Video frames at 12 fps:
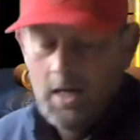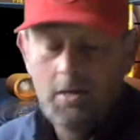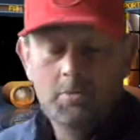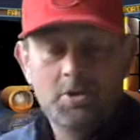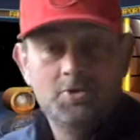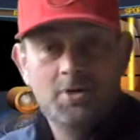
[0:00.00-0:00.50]
I'm
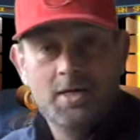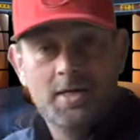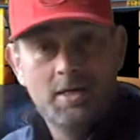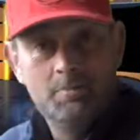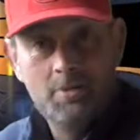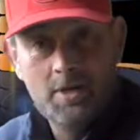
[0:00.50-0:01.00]
going to try and
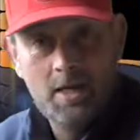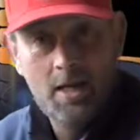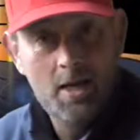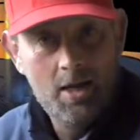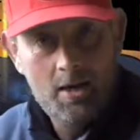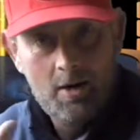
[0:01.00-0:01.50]
keep it
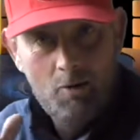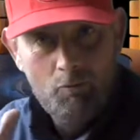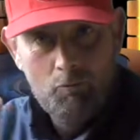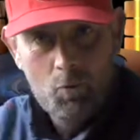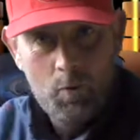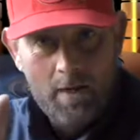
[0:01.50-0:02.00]

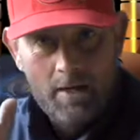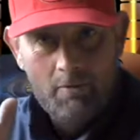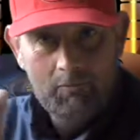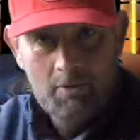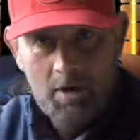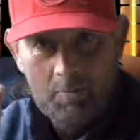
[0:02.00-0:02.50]
quick,
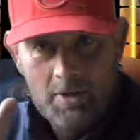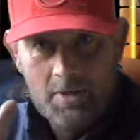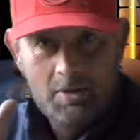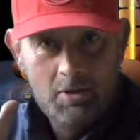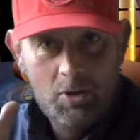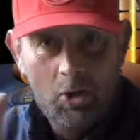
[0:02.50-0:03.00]

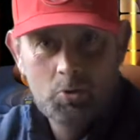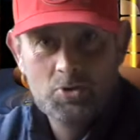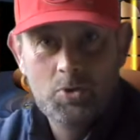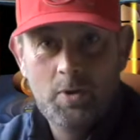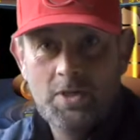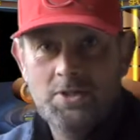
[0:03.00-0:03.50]
rapid, loads
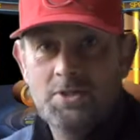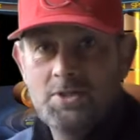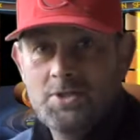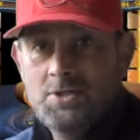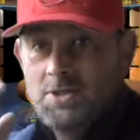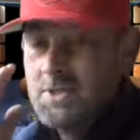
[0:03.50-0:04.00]
of
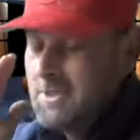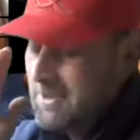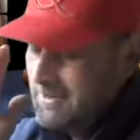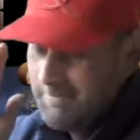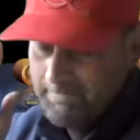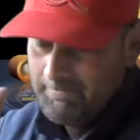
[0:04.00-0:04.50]
questions,
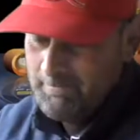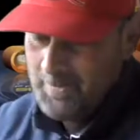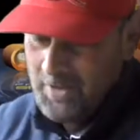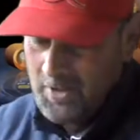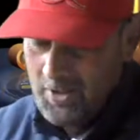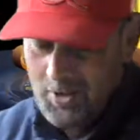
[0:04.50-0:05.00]

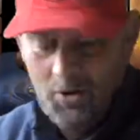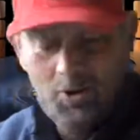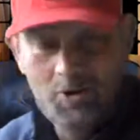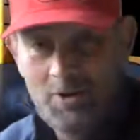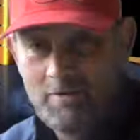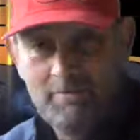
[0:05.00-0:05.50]

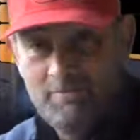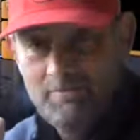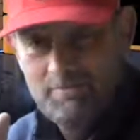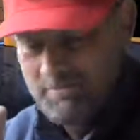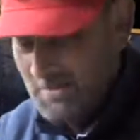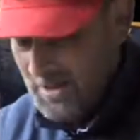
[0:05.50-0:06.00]
all off.
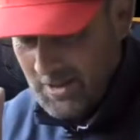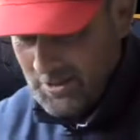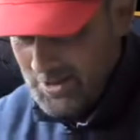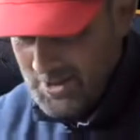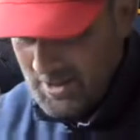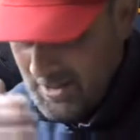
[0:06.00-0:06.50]

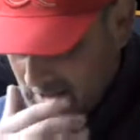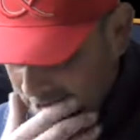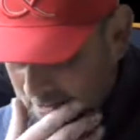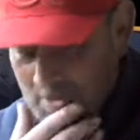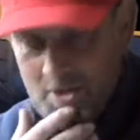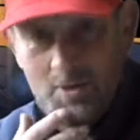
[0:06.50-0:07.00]
Honestly,
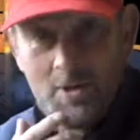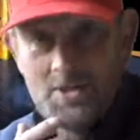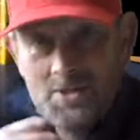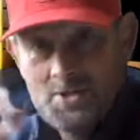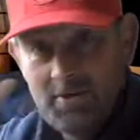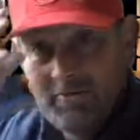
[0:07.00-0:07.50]
some of the
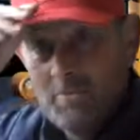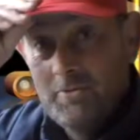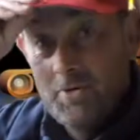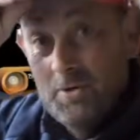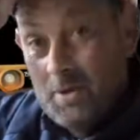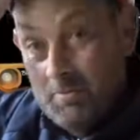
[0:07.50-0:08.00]
questions that have come
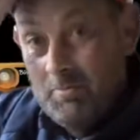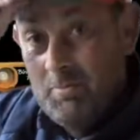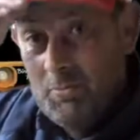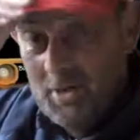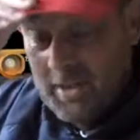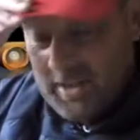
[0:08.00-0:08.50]
through are
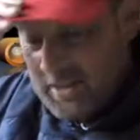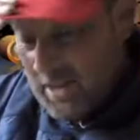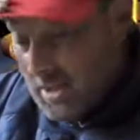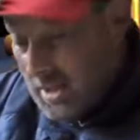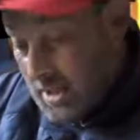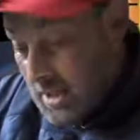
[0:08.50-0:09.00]
brilliant.
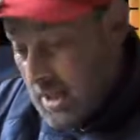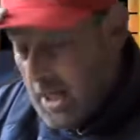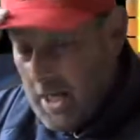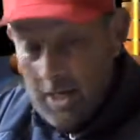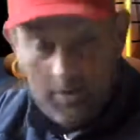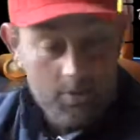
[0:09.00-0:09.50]

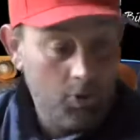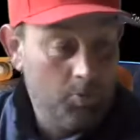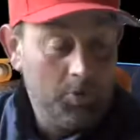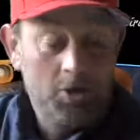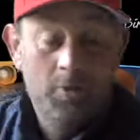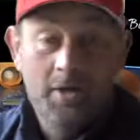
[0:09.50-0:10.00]
A
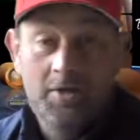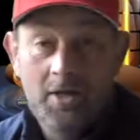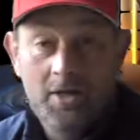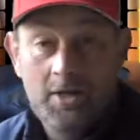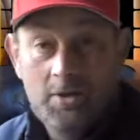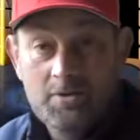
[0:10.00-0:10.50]
couple of quick
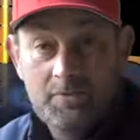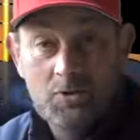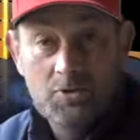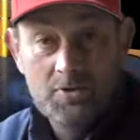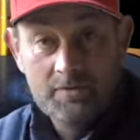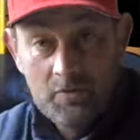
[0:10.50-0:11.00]
thank yous.
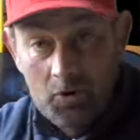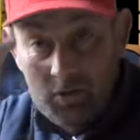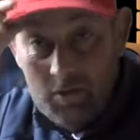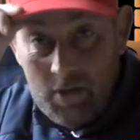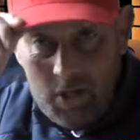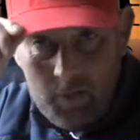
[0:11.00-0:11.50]
First of all,
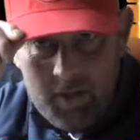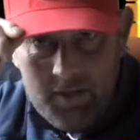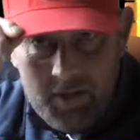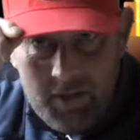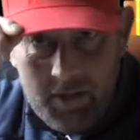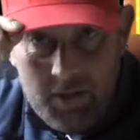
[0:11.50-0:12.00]
a quick
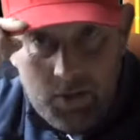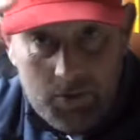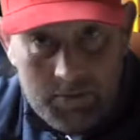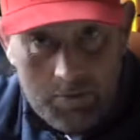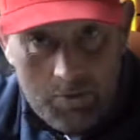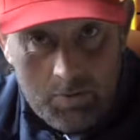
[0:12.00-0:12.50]
thank you
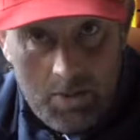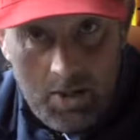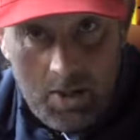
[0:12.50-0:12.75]
to